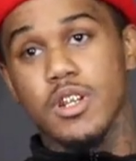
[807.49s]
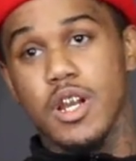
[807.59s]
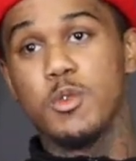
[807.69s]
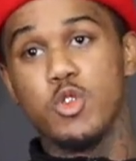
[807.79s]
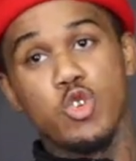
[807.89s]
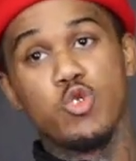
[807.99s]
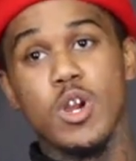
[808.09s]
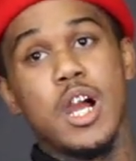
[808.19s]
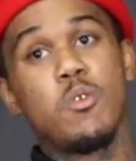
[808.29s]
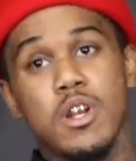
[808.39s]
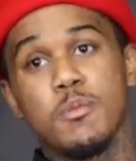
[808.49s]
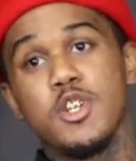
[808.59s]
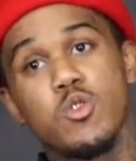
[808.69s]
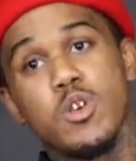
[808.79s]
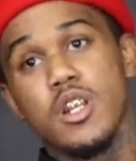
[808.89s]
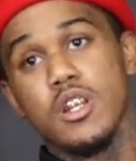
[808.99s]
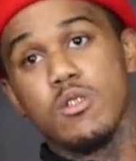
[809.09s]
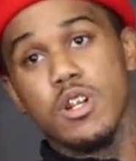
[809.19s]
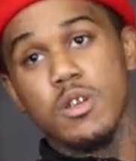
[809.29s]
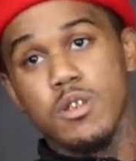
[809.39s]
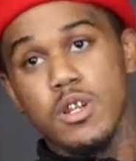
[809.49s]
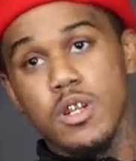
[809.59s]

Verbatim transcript: I'm going to treat you how I want to be treated, you know?